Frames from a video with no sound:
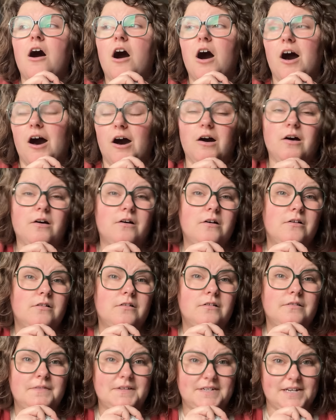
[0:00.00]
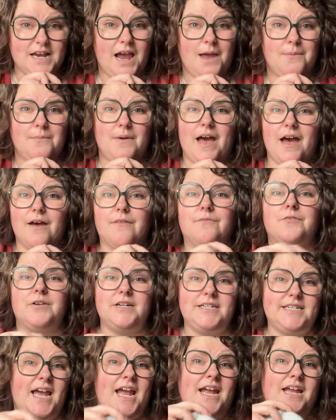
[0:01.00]
all the time,
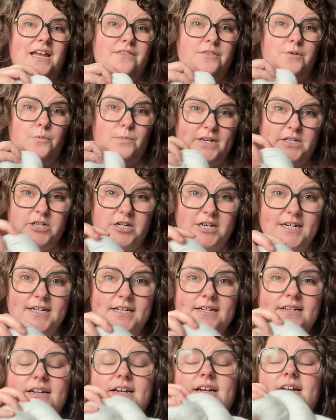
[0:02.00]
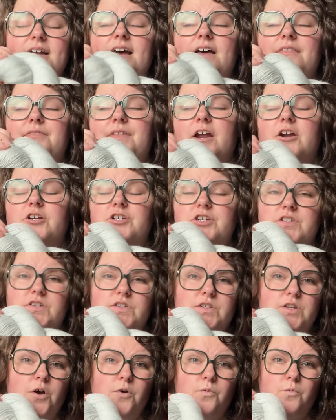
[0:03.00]
every day in the winter. They are
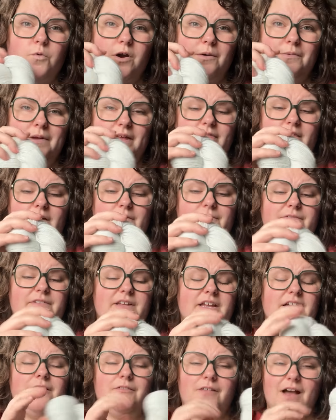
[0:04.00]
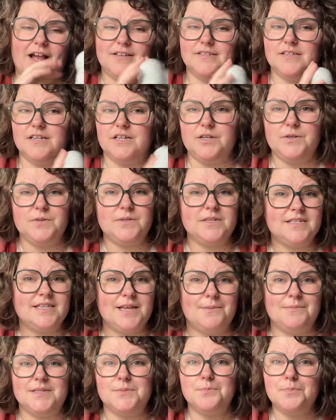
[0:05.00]
just so warm and lovely. Eliza uses
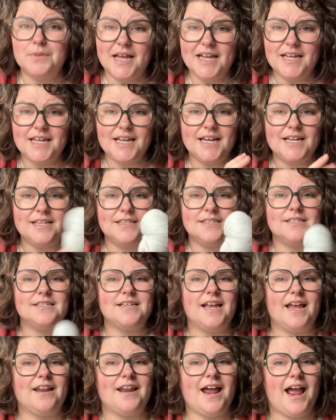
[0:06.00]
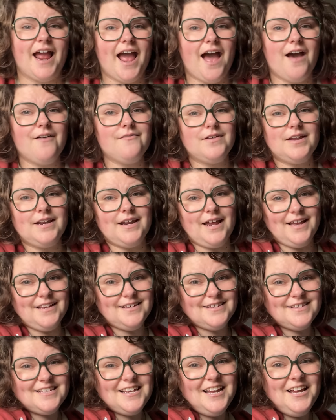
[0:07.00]
them as blankets and I have a
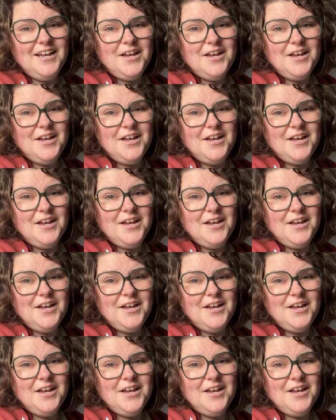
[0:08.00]
nice